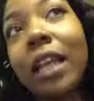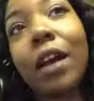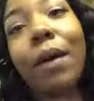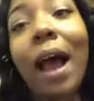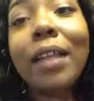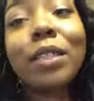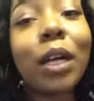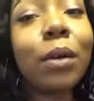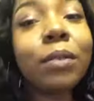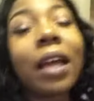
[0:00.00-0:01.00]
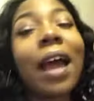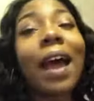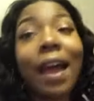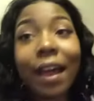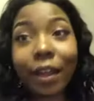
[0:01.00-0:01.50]
Now I don't
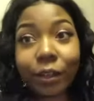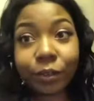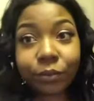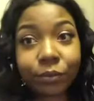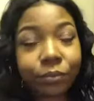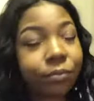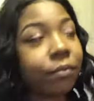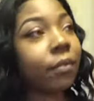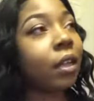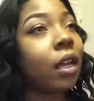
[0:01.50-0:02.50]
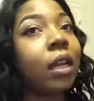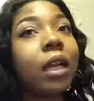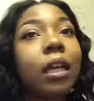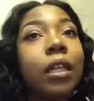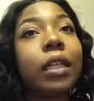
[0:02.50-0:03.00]
have
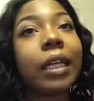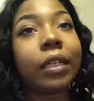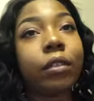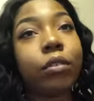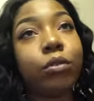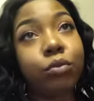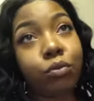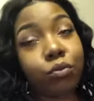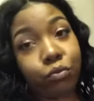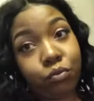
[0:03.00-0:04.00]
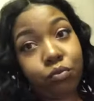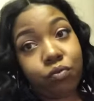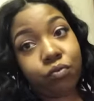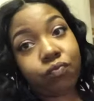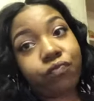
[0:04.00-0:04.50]
like noodles
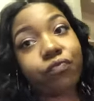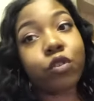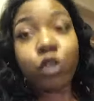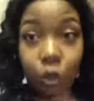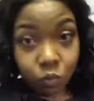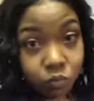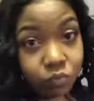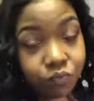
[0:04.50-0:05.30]
noodles. So